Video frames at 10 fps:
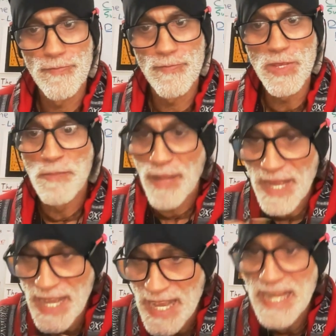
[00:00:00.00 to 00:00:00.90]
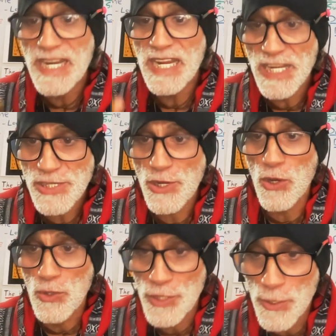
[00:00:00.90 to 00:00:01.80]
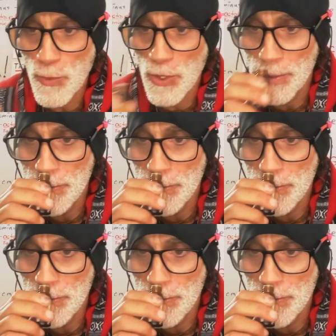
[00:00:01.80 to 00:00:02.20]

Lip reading: You can play any song you want.